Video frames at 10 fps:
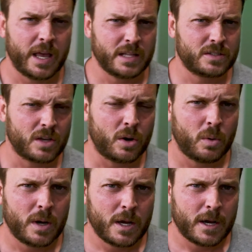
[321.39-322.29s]
And
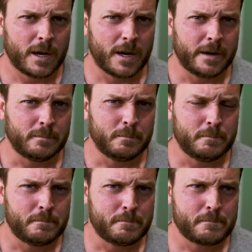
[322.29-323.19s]
so, yeah,
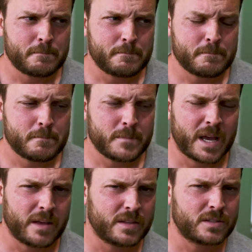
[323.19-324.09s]

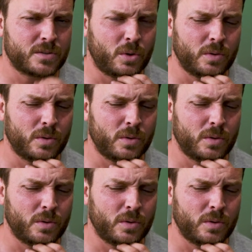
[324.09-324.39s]
there's this whole,